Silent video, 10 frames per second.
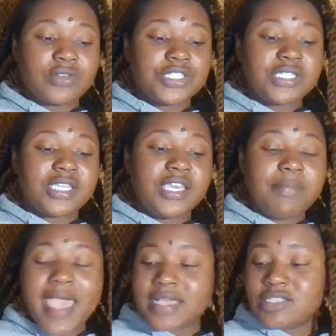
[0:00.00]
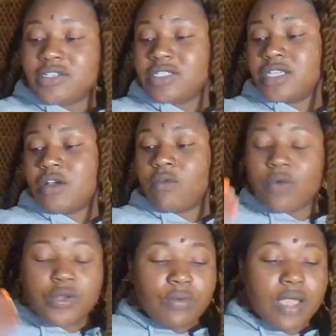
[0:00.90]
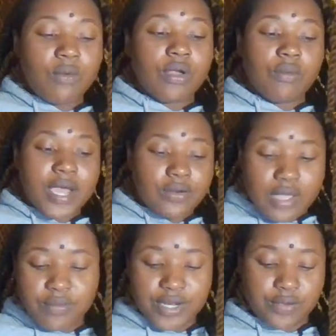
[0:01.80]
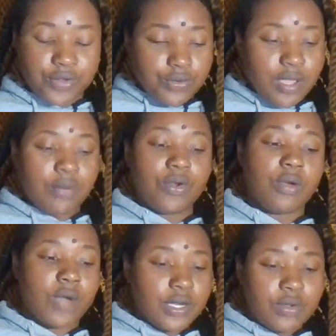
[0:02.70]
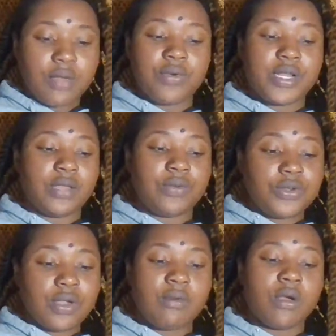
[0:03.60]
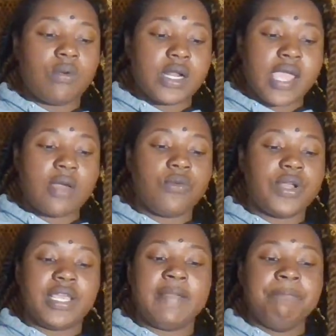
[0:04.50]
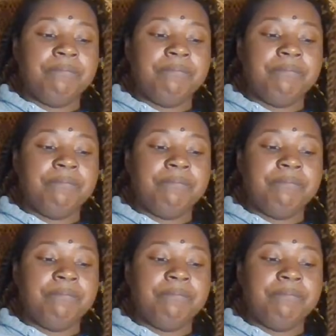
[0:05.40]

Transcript: Just keep asking yourself, what do I want? Why do I want it? What do I want? Why do I want it? What do I want? Why do I want it?